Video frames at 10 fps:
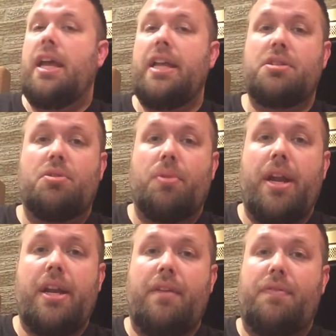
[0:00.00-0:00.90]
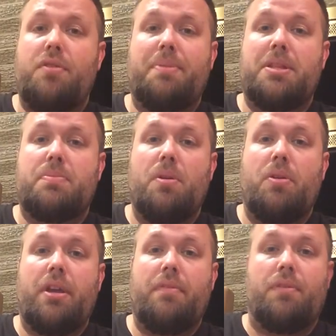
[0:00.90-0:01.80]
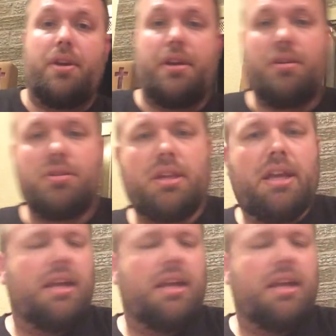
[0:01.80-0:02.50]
It's great if you've been smoking for years.